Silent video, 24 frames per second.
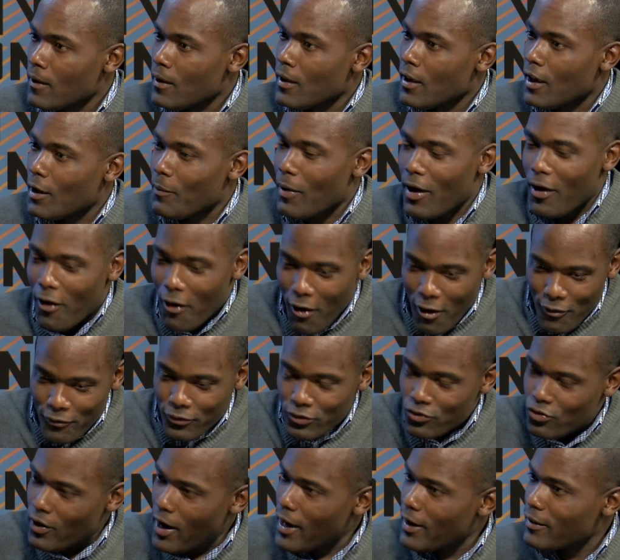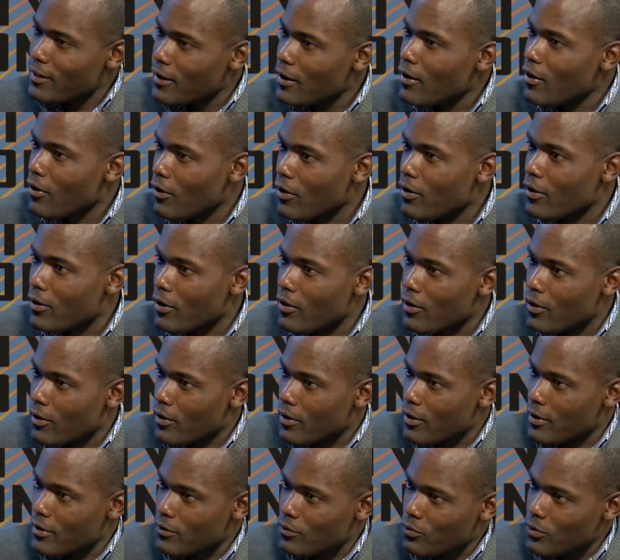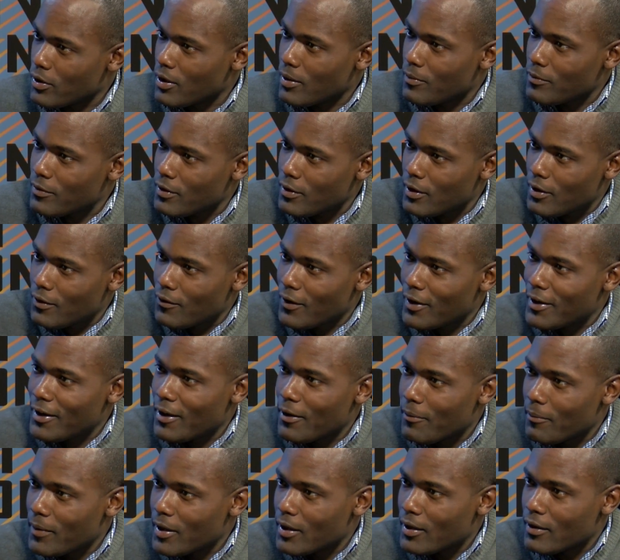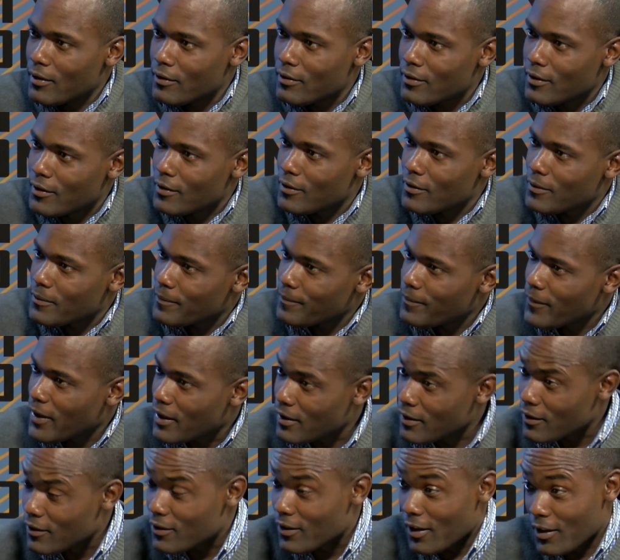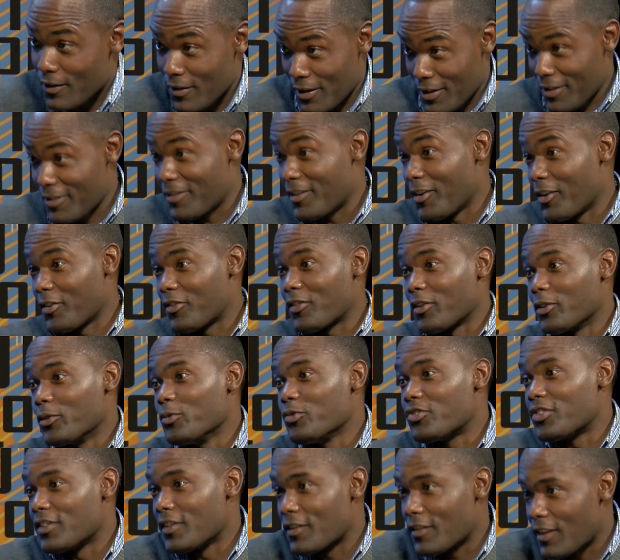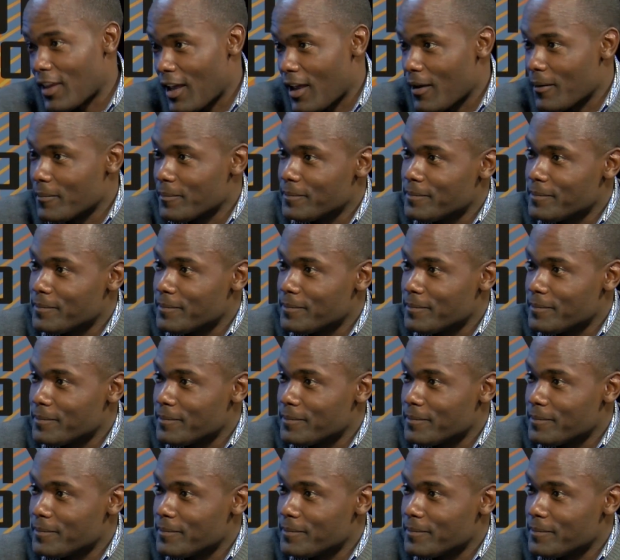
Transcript: am I off track there, or is what I'm saying right now making sense? And is there a solution to that?